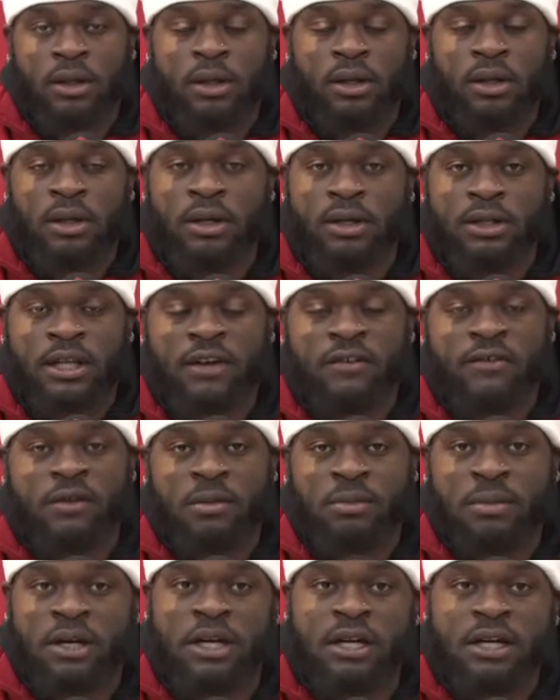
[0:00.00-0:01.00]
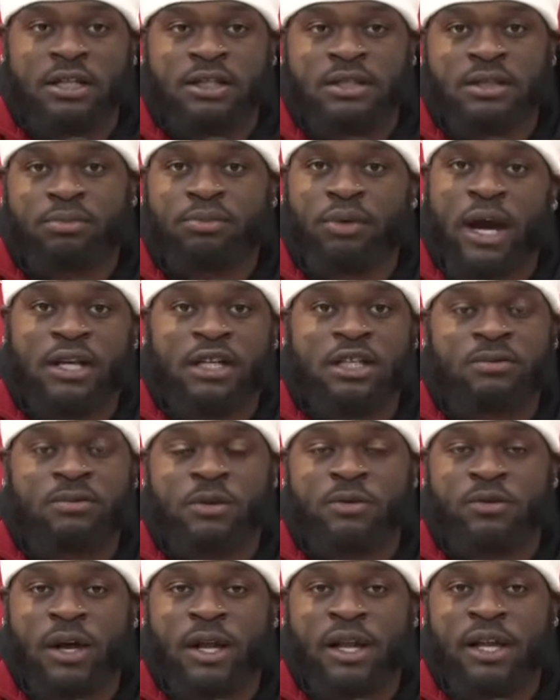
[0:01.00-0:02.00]
Uh, definitely because in practice we
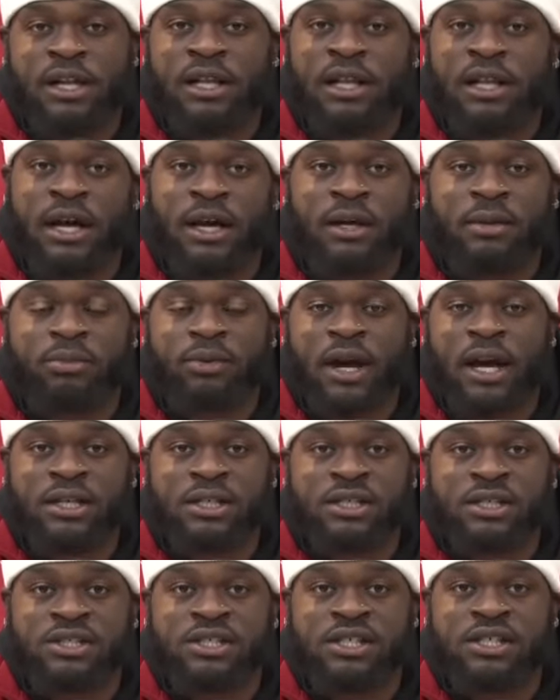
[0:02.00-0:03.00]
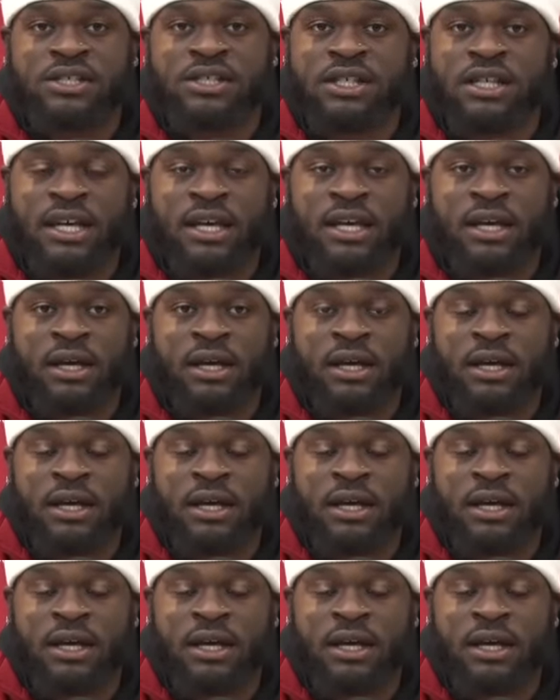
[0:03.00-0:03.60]
ran it a lot in practice just to get